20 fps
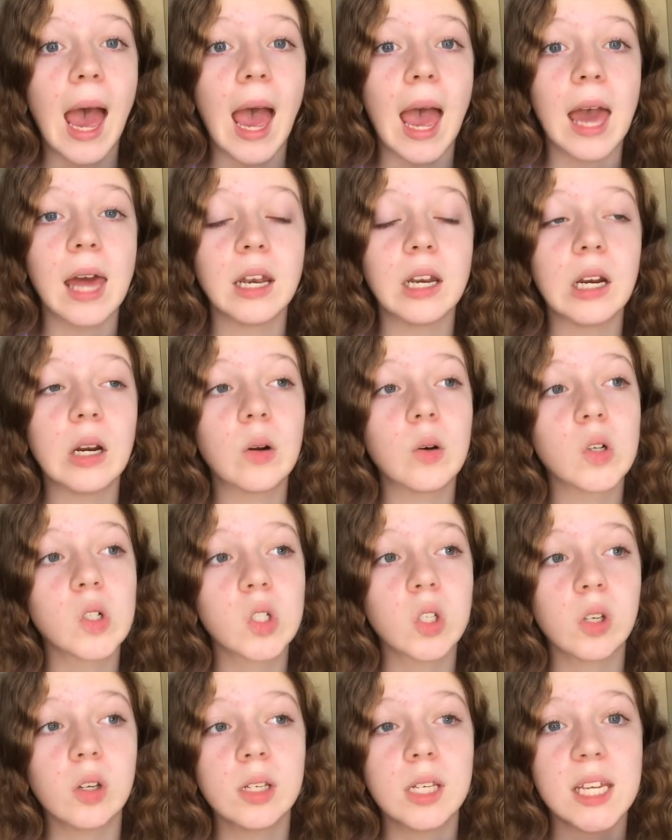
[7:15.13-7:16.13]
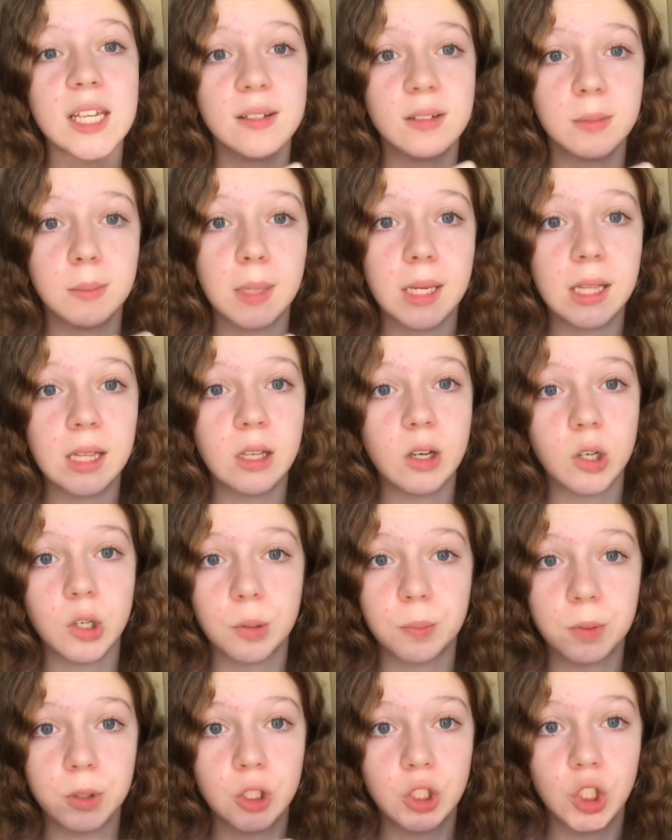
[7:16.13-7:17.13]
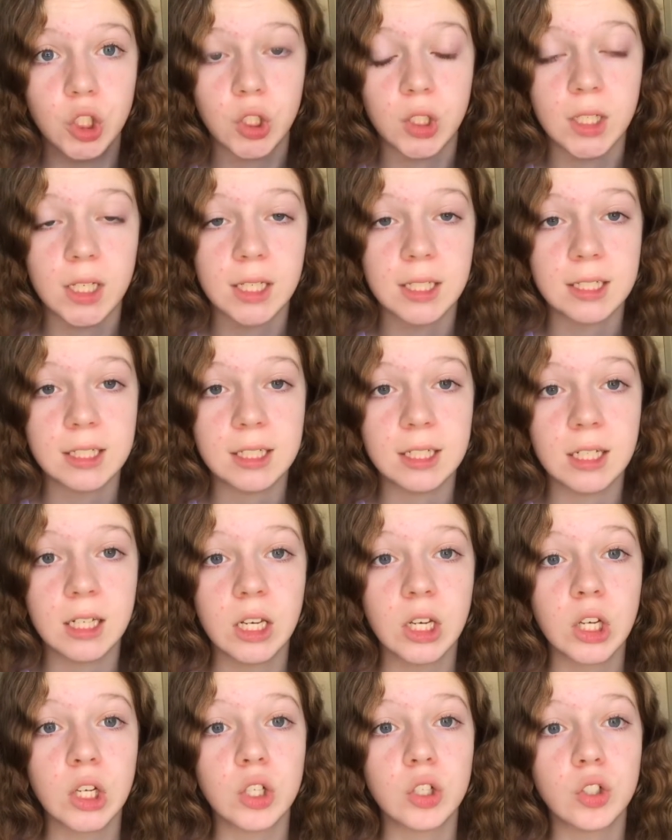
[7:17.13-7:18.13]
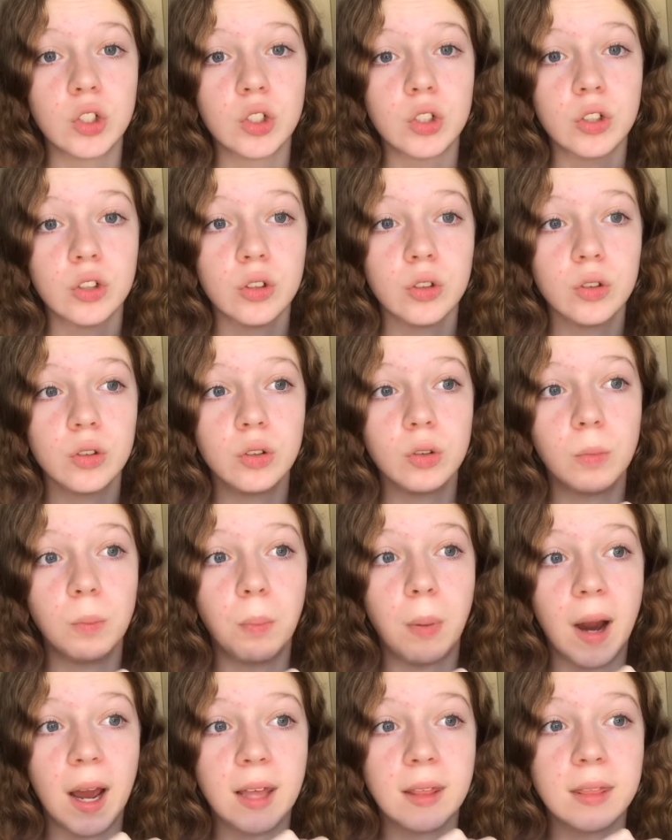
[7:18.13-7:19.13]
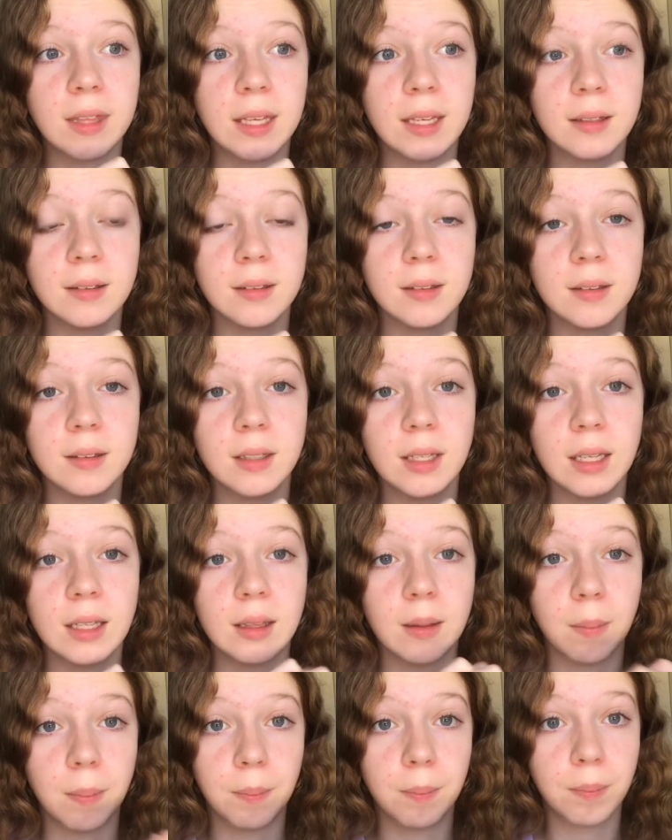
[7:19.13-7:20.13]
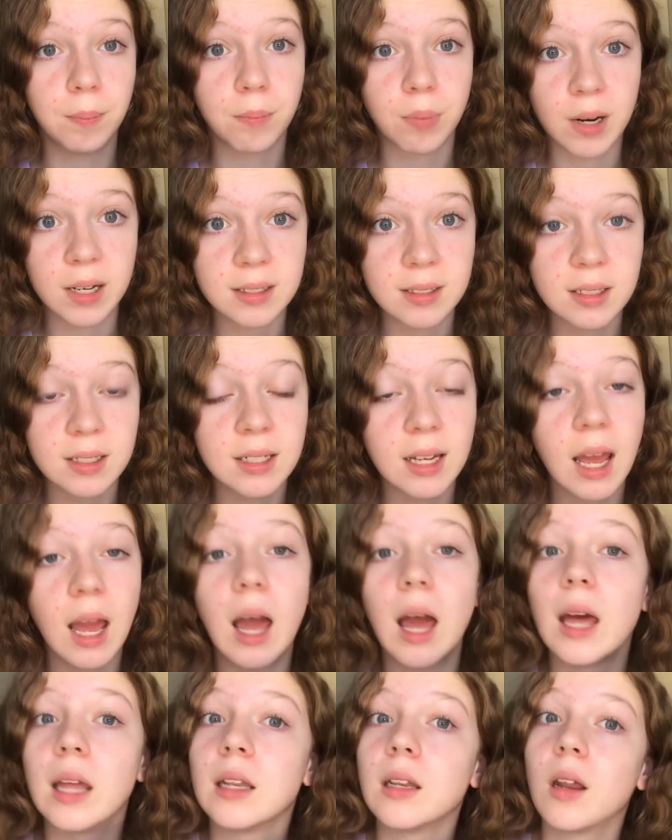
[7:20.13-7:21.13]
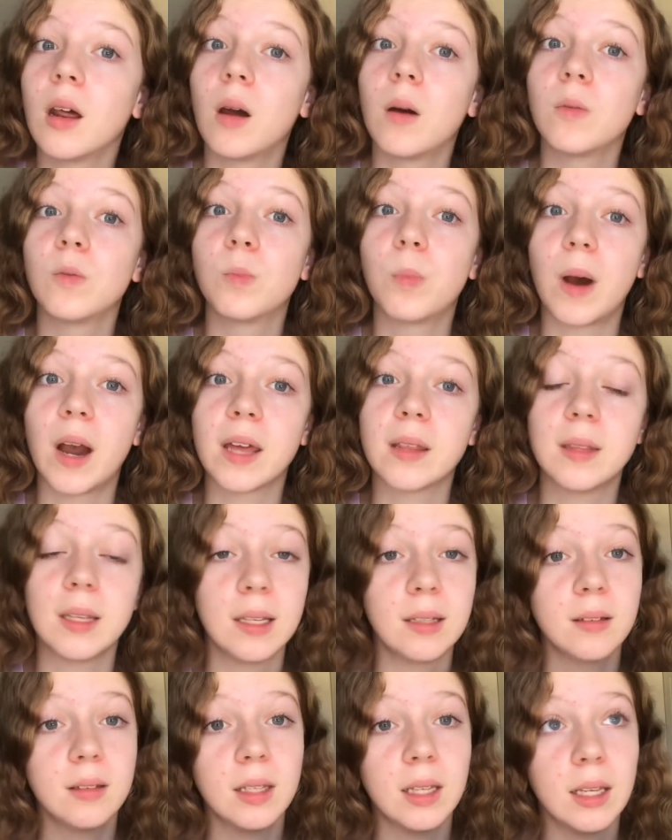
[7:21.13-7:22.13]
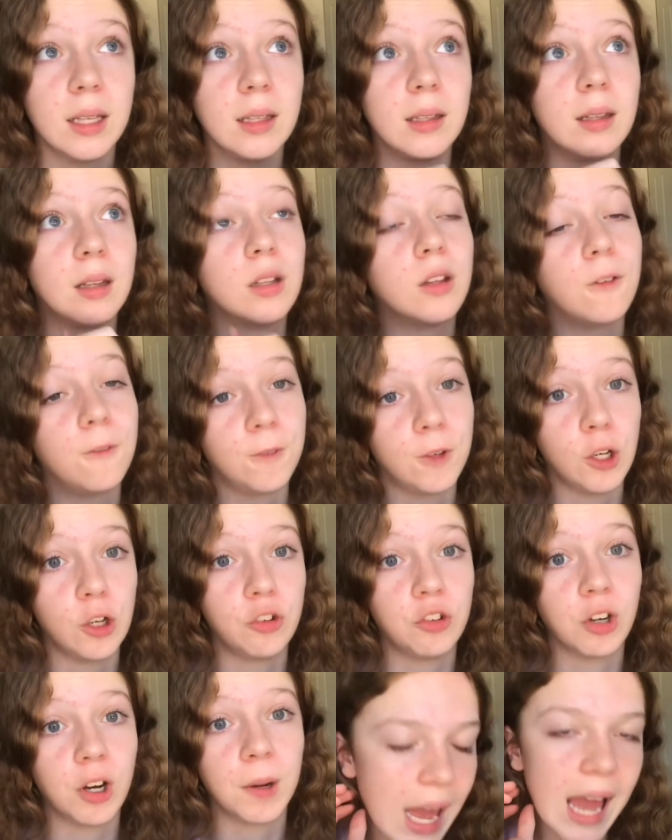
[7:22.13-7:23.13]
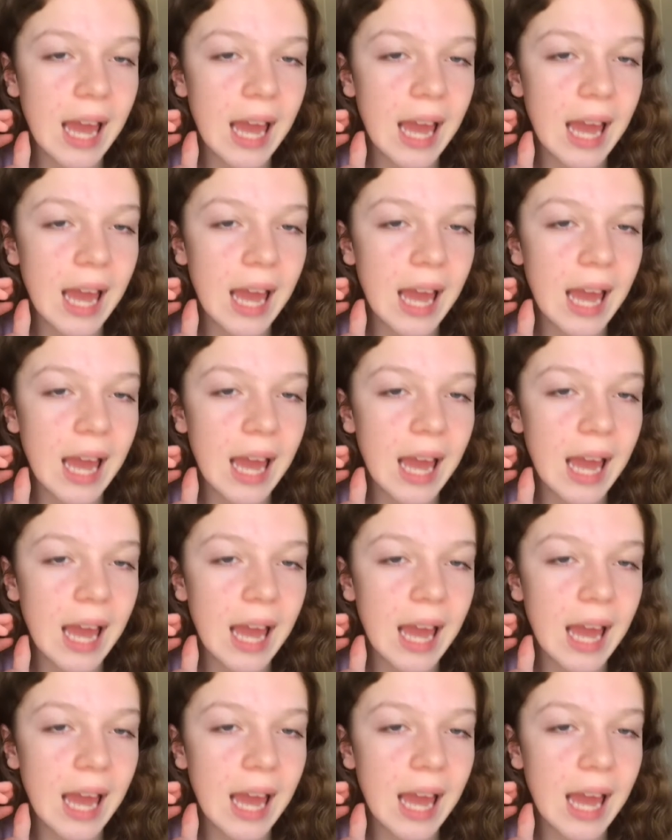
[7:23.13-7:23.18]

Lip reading: and it also gives me the opportunity to buy things in the present and buy things in the future.